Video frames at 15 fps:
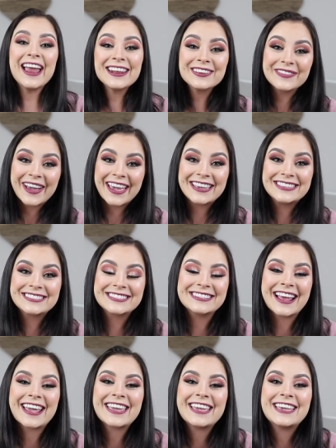Anyways,
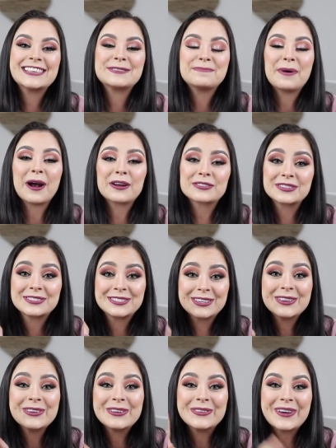tonight is part
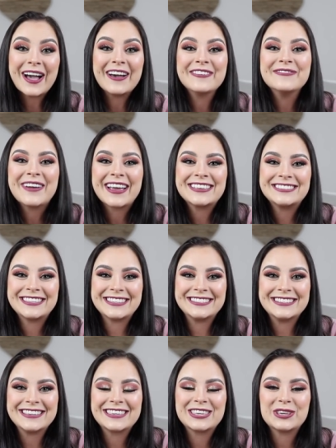2 of my
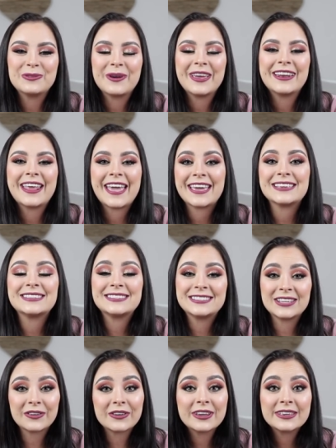Disney Q&A
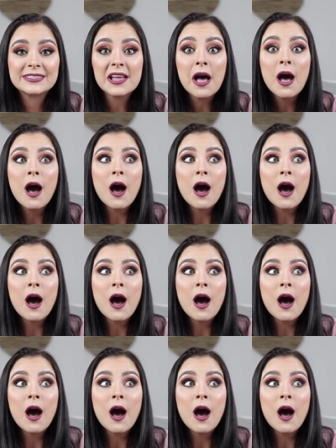series.